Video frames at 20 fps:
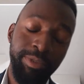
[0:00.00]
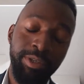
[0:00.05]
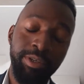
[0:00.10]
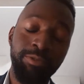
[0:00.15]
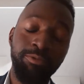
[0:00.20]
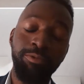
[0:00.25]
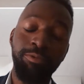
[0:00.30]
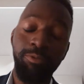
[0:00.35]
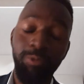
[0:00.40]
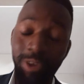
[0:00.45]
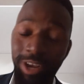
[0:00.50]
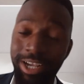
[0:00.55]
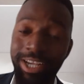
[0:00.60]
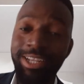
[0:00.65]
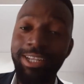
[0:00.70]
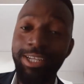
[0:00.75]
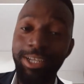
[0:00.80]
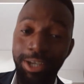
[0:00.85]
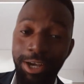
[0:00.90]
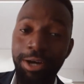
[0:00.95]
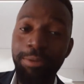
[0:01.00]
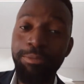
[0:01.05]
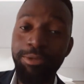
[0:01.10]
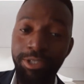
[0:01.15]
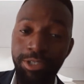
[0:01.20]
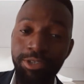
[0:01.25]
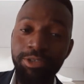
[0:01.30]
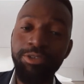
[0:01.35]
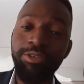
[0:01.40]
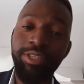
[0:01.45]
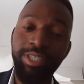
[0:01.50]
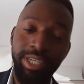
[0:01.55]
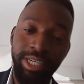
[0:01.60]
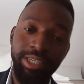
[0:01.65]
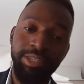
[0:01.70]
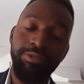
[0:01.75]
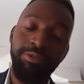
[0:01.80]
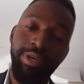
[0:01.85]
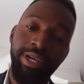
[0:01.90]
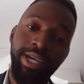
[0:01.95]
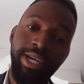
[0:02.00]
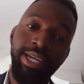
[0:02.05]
regular, common use case, right?